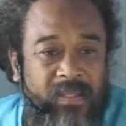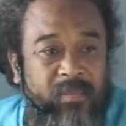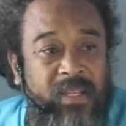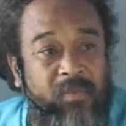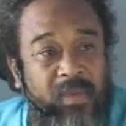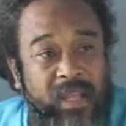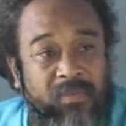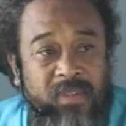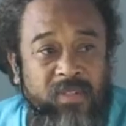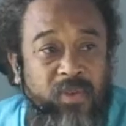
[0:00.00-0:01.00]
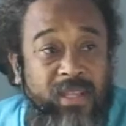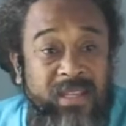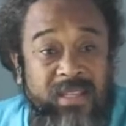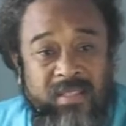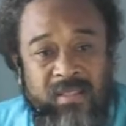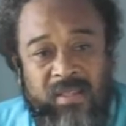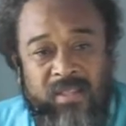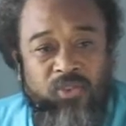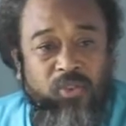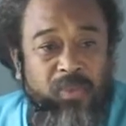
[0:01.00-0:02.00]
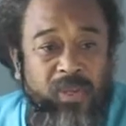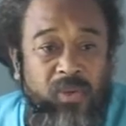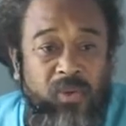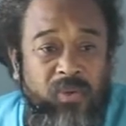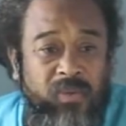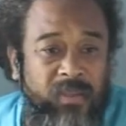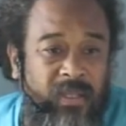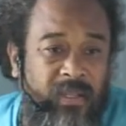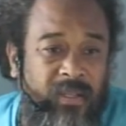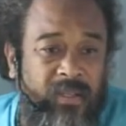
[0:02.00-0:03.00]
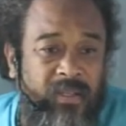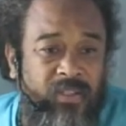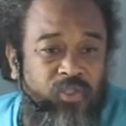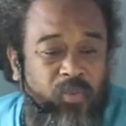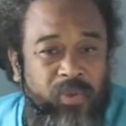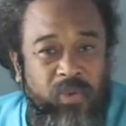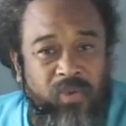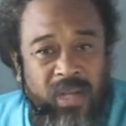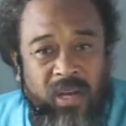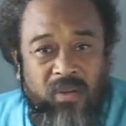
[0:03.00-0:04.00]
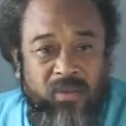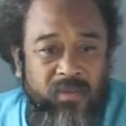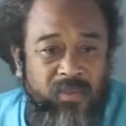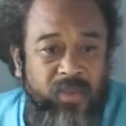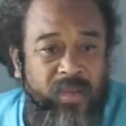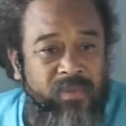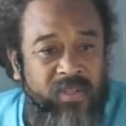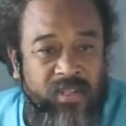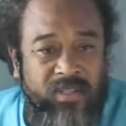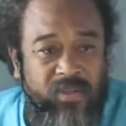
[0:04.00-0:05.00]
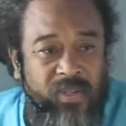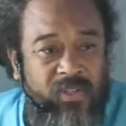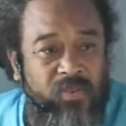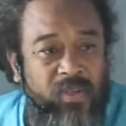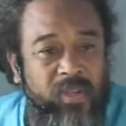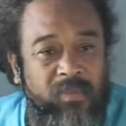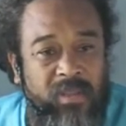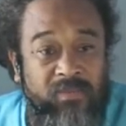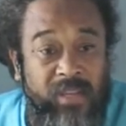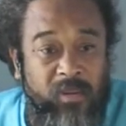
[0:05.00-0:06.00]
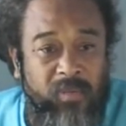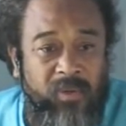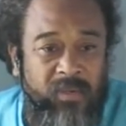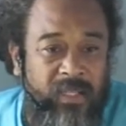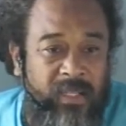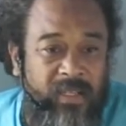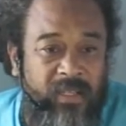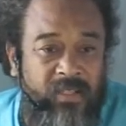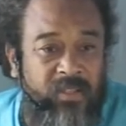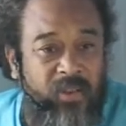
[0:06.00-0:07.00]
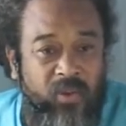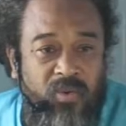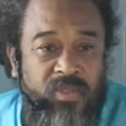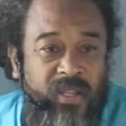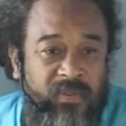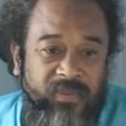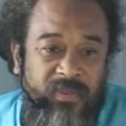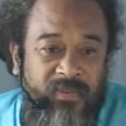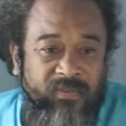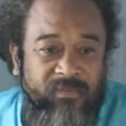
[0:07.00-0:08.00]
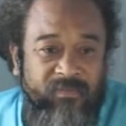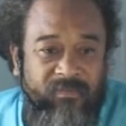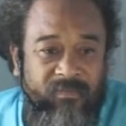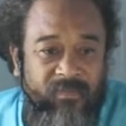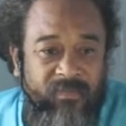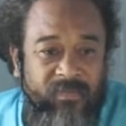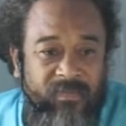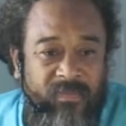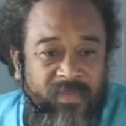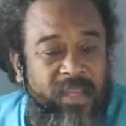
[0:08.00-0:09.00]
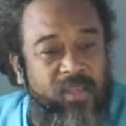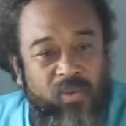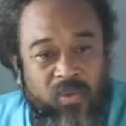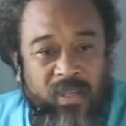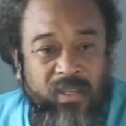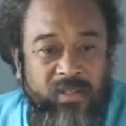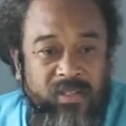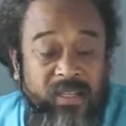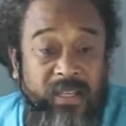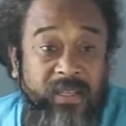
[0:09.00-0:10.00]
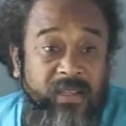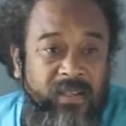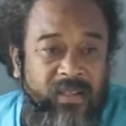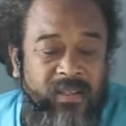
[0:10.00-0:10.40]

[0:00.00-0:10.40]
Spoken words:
Sometimes life is doing this, it's stripping you down to emptiness so that you can be available to your own self. Then you can see.